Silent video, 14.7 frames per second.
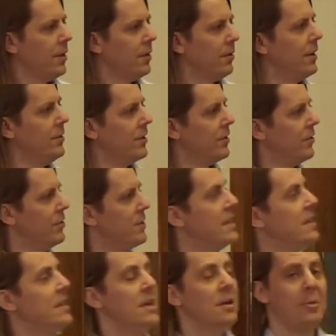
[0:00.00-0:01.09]
Right? This is the
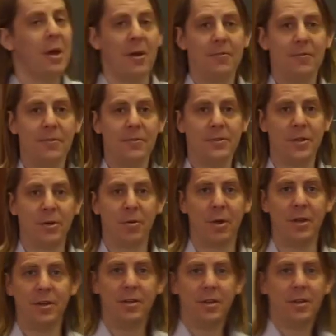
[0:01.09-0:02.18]
EMF
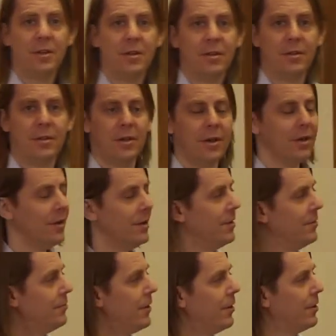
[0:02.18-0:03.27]
generated
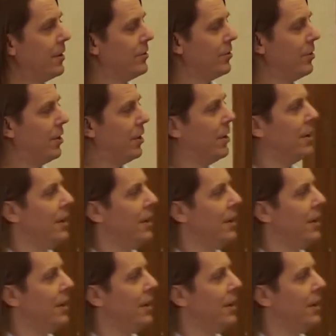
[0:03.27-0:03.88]
in Faraday's law,